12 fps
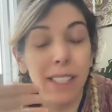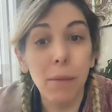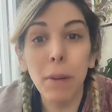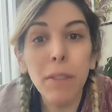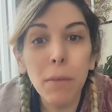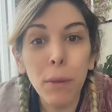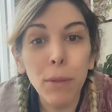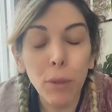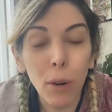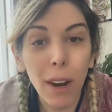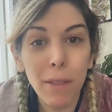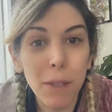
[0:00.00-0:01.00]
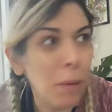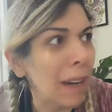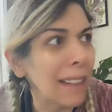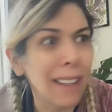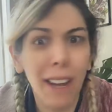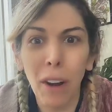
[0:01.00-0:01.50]
obviously, but even before I
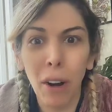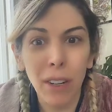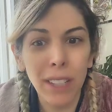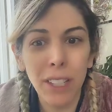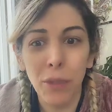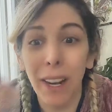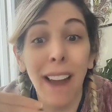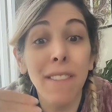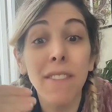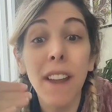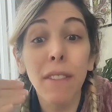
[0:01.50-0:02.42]
was pregnant, I hardly drink.